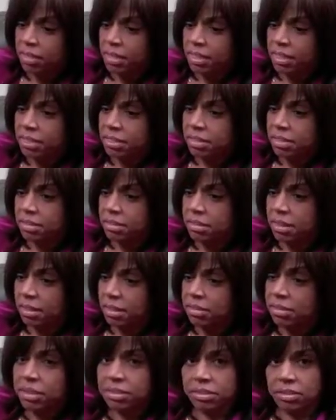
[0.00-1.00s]
is that
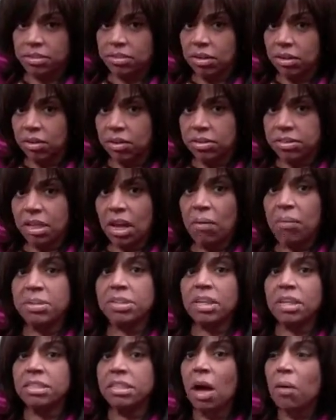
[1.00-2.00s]
there is no goal.
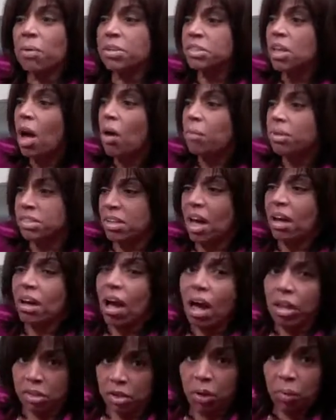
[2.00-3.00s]
It's always
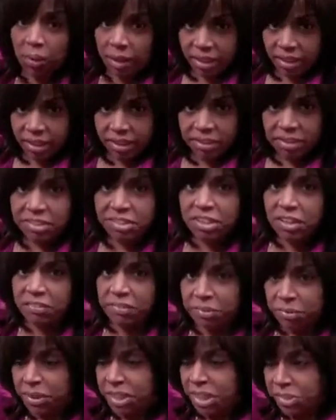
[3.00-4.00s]
ongoing. There's
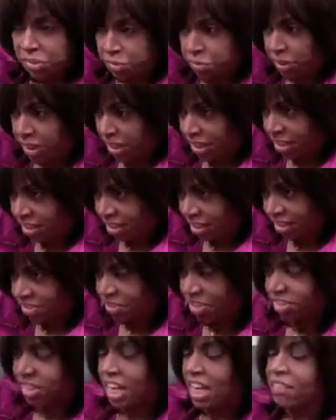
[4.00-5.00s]
never really a true end. It's
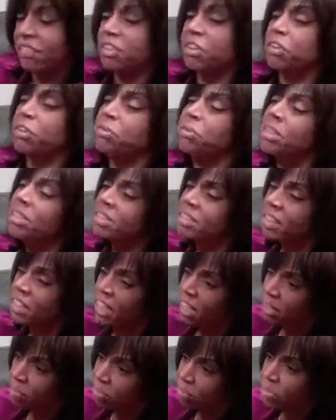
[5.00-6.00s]
just kind of
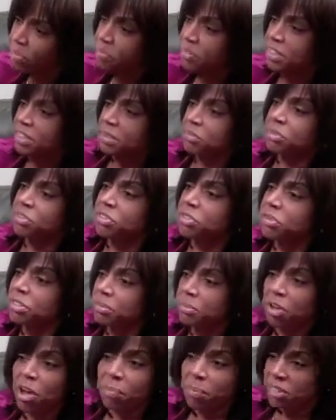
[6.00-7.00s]
increasing and improving
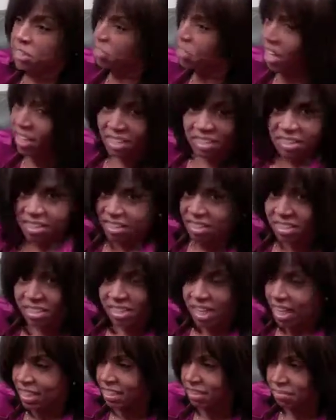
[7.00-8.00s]
some coping strategies.
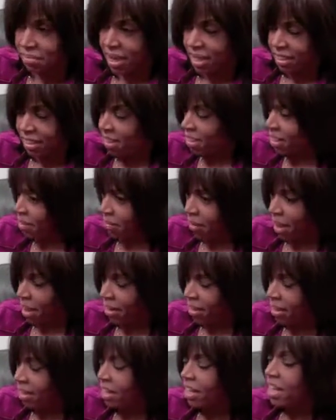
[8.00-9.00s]
That's my thing
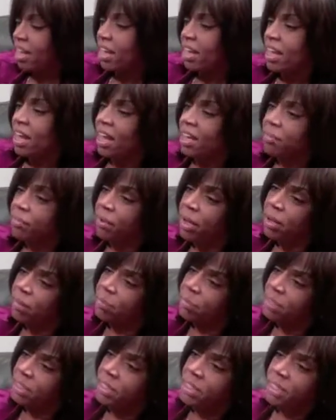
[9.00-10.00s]
about it. And what
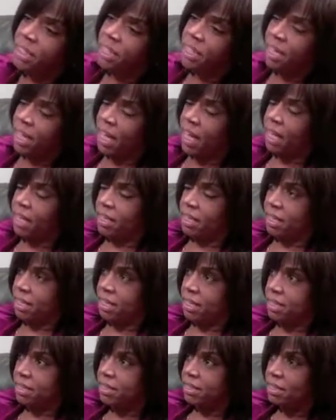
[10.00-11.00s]
we're looking at
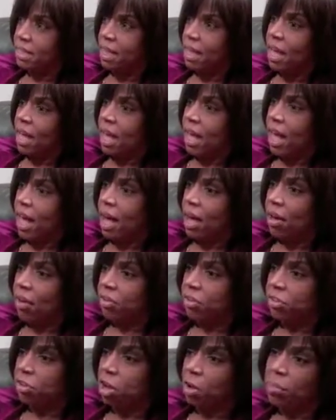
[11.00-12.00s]
is how
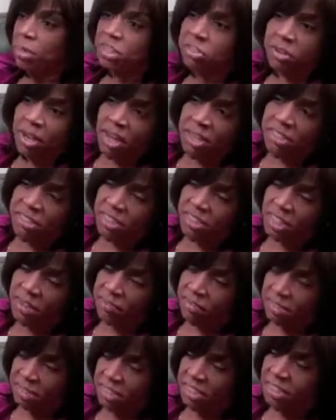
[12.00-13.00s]
the coping strategies
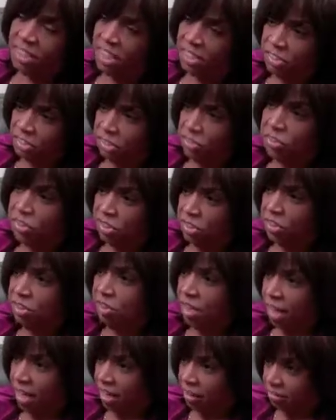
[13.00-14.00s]
that Felicia has used in her
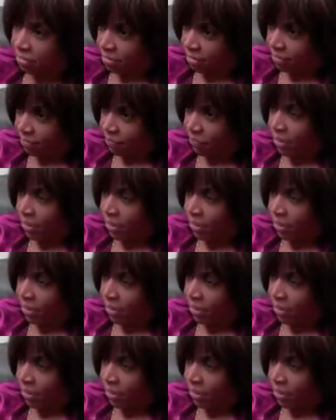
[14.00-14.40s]
life,